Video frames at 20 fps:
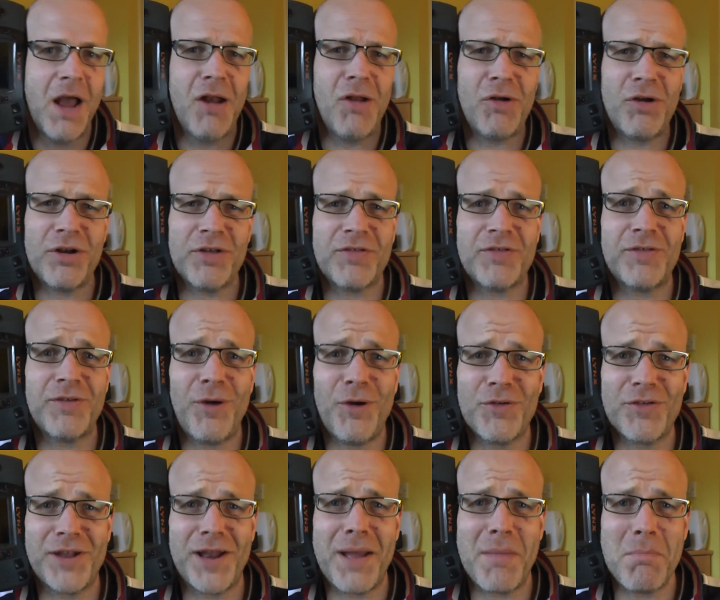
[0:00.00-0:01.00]
Look at the
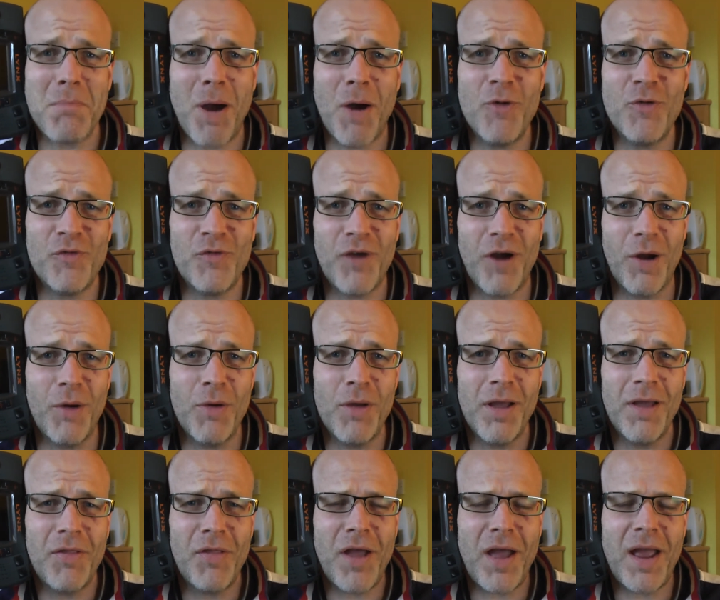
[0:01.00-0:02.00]
size of that mofo.
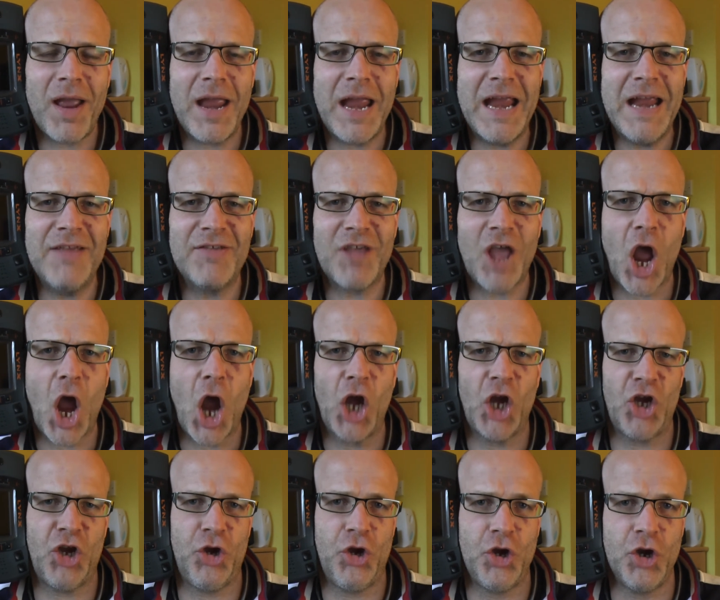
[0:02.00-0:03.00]
That is
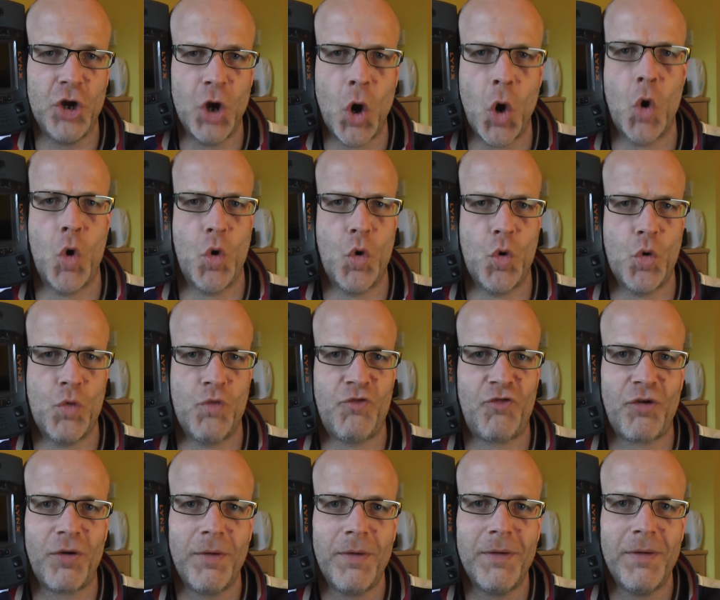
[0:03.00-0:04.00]

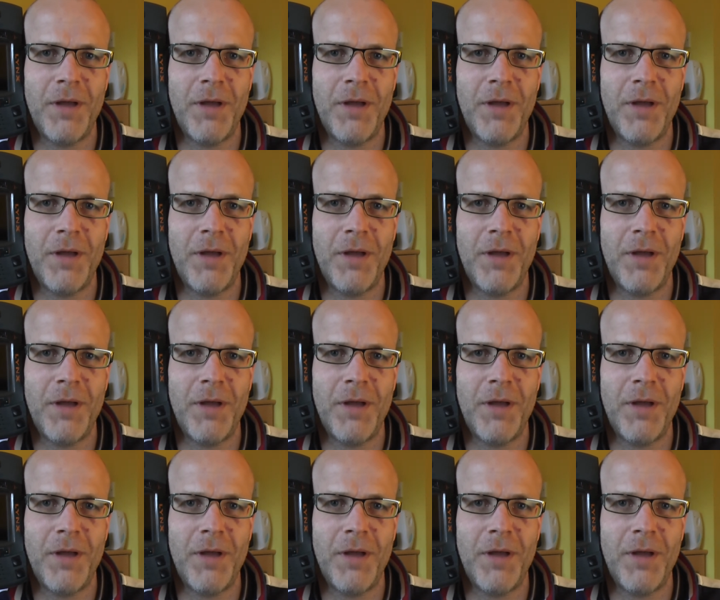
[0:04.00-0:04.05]
huge.